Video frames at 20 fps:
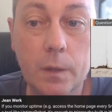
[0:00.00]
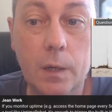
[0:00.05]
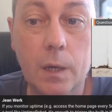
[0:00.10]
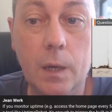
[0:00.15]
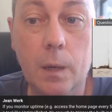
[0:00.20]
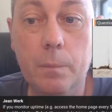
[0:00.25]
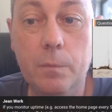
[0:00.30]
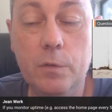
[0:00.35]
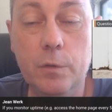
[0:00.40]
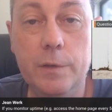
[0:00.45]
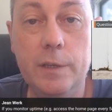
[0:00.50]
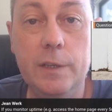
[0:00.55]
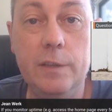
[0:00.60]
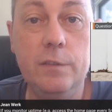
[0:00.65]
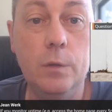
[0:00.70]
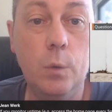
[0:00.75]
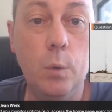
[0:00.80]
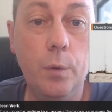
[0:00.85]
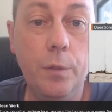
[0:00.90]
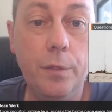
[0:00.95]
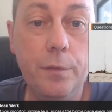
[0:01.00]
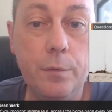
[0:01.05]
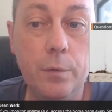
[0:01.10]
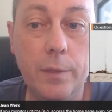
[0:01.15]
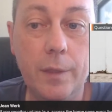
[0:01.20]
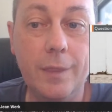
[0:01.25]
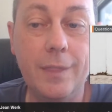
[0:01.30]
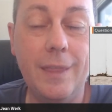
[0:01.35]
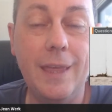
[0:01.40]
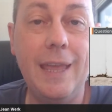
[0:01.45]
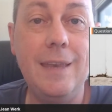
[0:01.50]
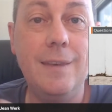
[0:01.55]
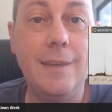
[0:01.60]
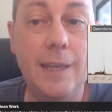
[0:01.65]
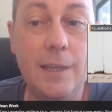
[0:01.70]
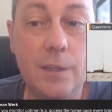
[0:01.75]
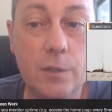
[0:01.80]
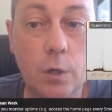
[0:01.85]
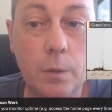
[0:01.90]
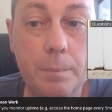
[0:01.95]
So it needs to go through the
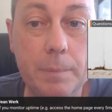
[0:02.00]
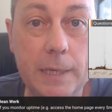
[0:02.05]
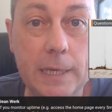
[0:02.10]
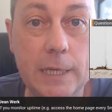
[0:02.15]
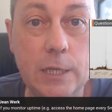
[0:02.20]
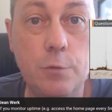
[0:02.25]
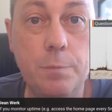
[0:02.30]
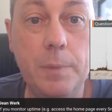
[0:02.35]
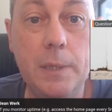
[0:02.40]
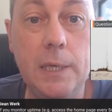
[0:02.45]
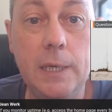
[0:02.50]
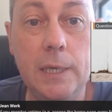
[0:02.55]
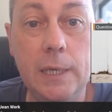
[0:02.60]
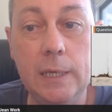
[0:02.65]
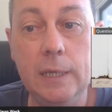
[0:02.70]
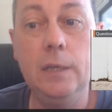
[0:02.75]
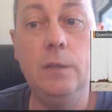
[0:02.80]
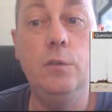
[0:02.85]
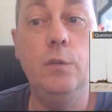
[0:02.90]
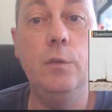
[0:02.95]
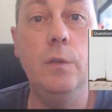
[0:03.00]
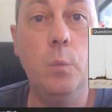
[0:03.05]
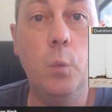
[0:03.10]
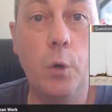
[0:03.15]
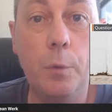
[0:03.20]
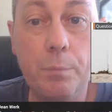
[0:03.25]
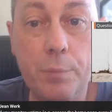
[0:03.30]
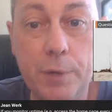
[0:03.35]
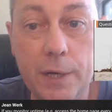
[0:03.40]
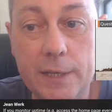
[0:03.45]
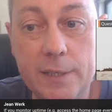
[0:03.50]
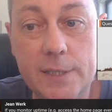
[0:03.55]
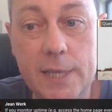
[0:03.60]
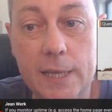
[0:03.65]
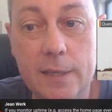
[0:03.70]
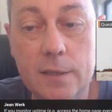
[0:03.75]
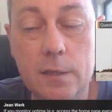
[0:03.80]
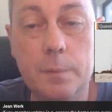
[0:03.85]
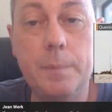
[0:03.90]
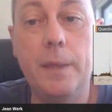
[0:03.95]
index.php, do the WordPress
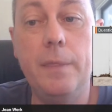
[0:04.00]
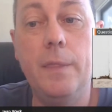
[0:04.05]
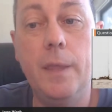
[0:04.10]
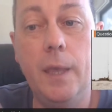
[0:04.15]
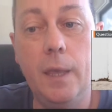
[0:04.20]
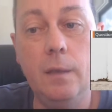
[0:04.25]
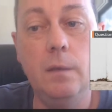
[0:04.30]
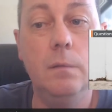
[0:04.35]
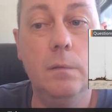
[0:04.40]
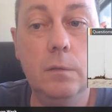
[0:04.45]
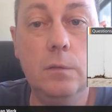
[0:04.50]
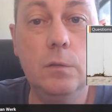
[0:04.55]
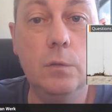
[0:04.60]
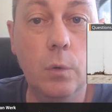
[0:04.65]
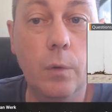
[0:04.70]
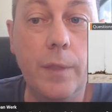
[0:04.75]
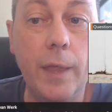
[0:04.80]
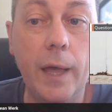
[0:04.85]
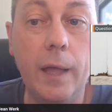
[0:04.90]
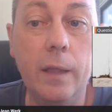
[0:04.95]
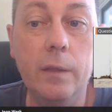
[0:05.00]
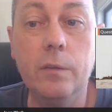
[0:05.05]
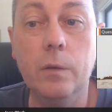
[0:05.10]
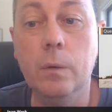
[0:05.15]
setup, and then do all that.